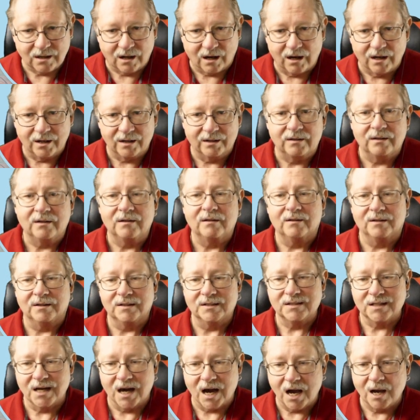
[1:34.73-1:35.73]
on the
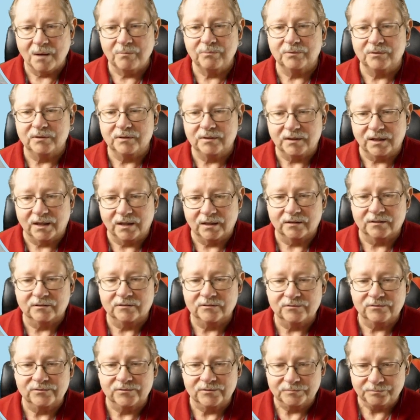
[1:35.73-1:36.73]
top
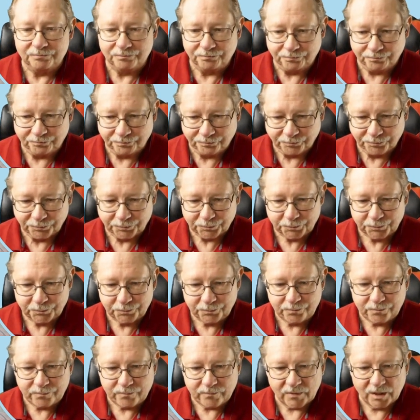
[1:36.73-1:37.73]
of
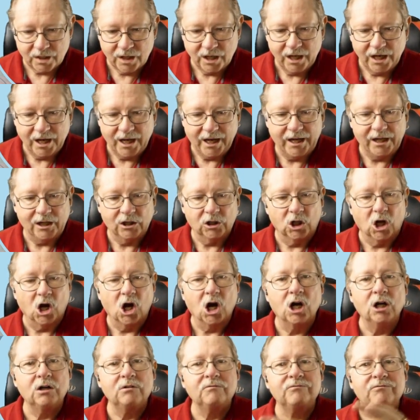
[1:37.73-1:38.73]
a
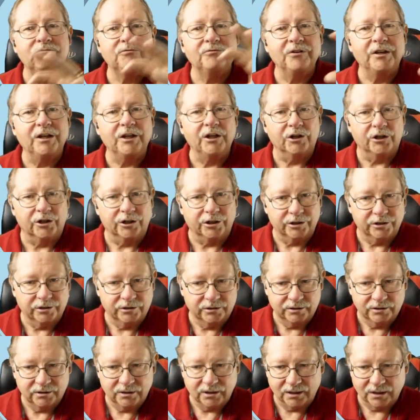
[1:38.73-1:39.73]
long finger
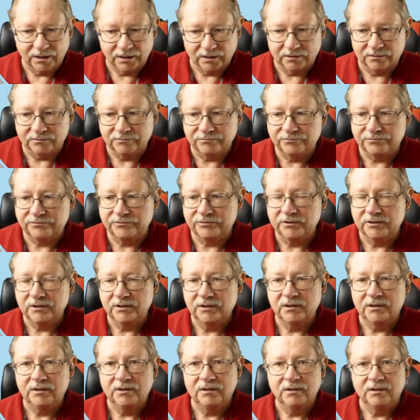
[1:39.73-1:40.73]
of
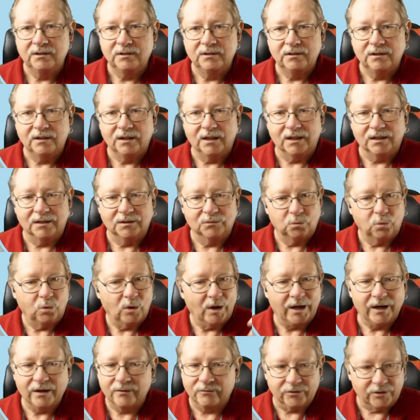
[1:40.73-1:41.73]

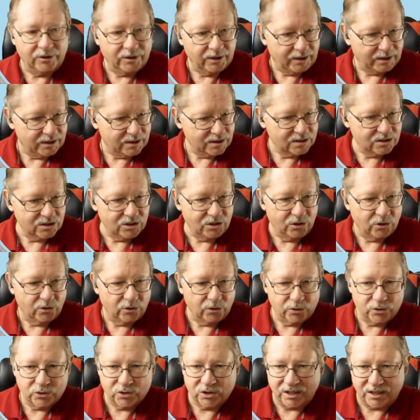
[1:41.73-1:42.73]
whatever it is, you know,
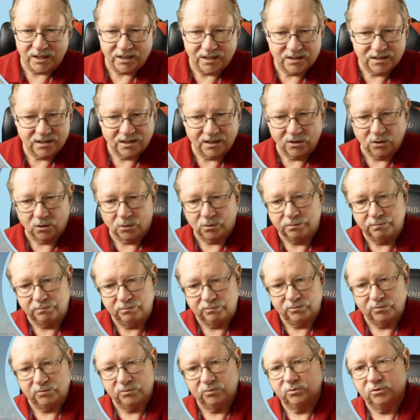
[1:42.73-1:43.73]
those things that go
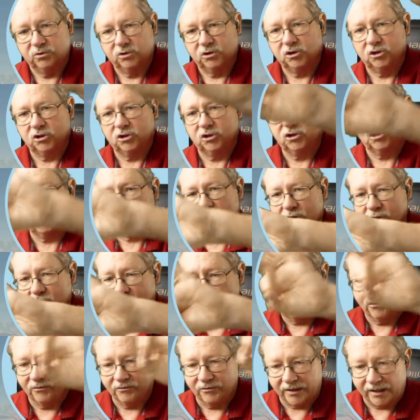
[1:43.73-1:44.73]

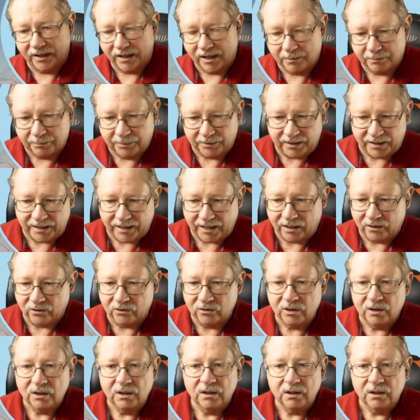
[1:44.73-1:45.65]
curving up and down.